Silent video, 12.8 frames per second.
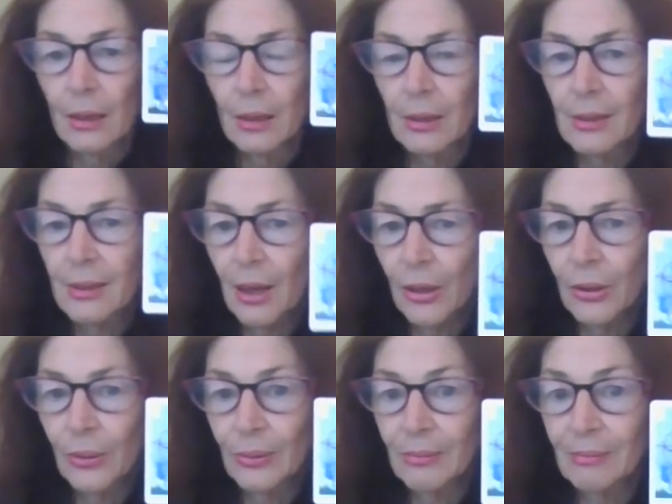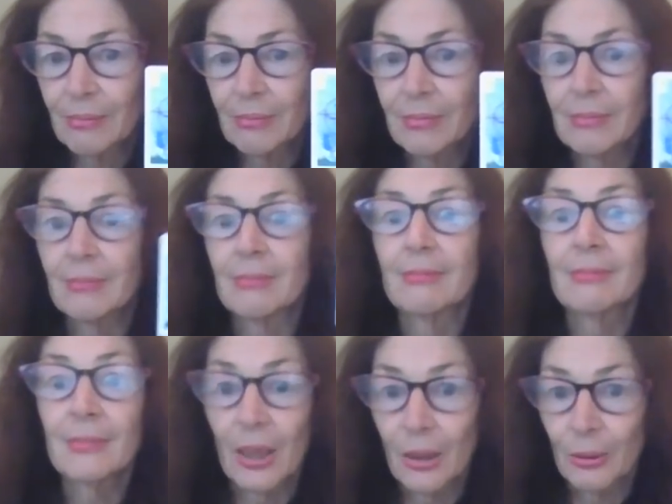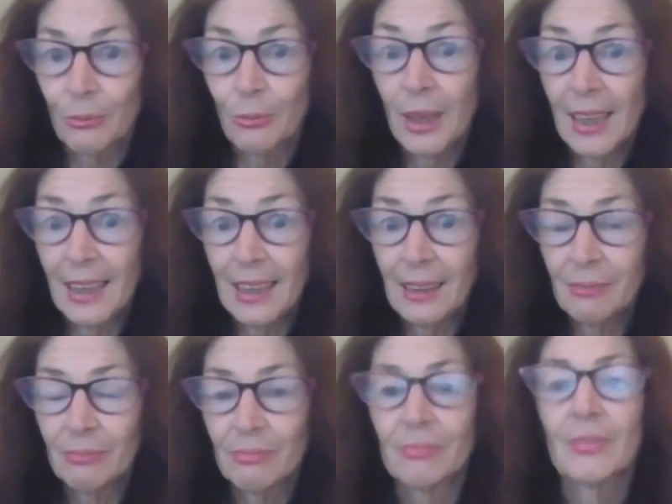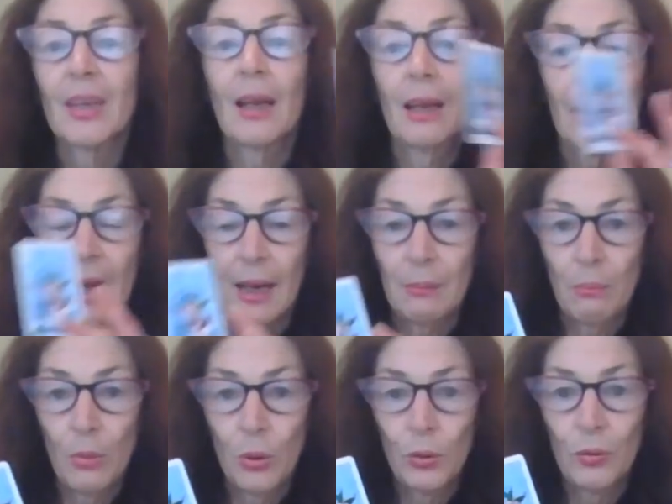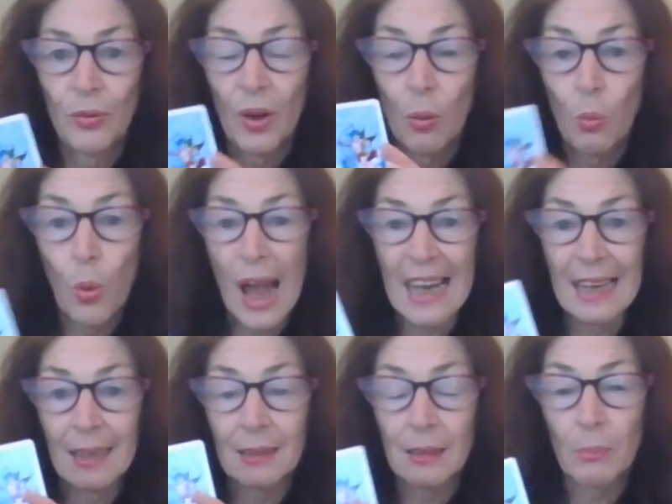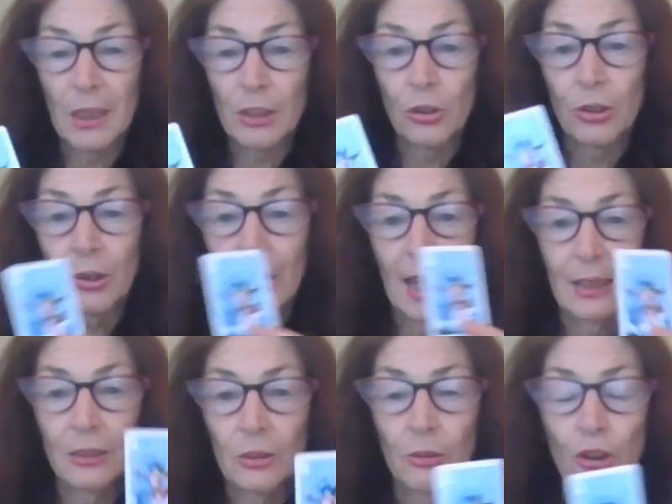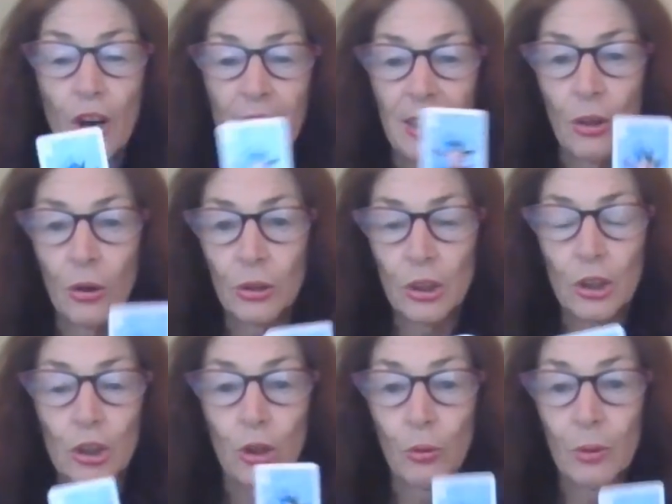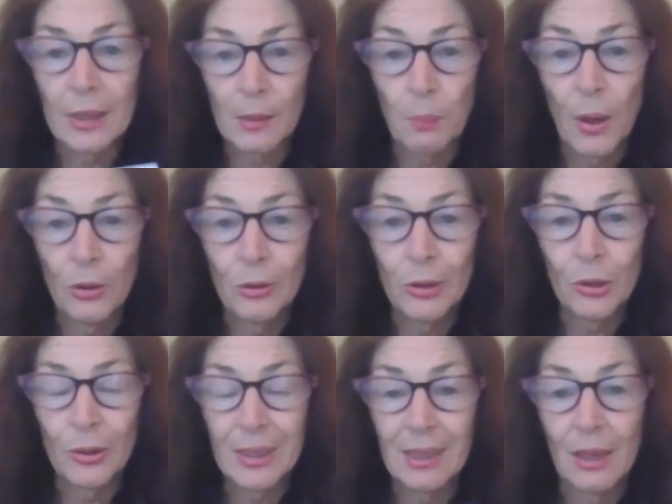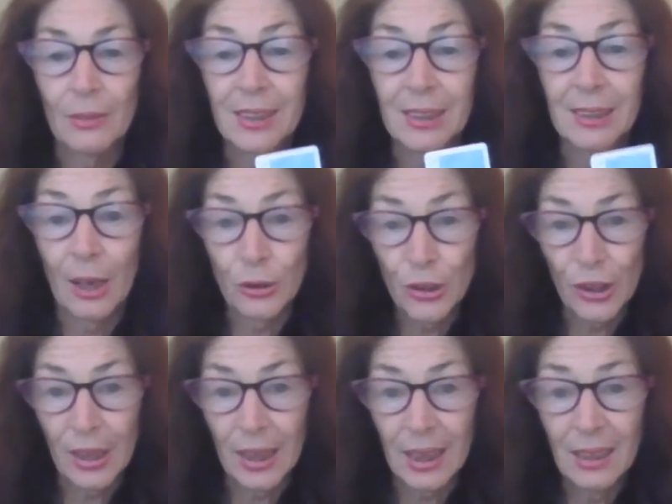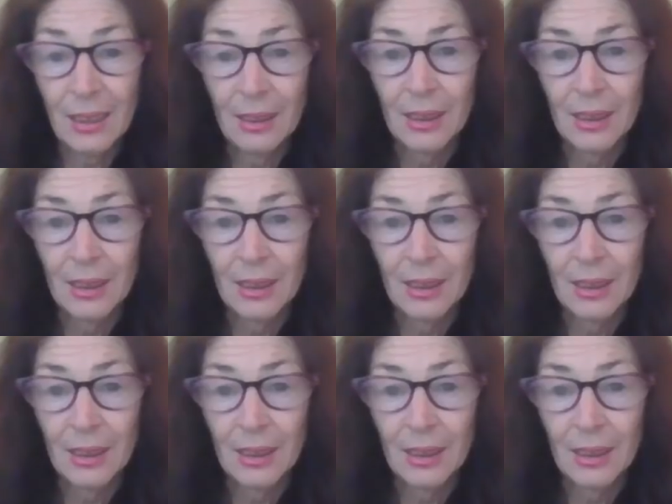So, really? And move away as much as you can. Try not to expose yourself socially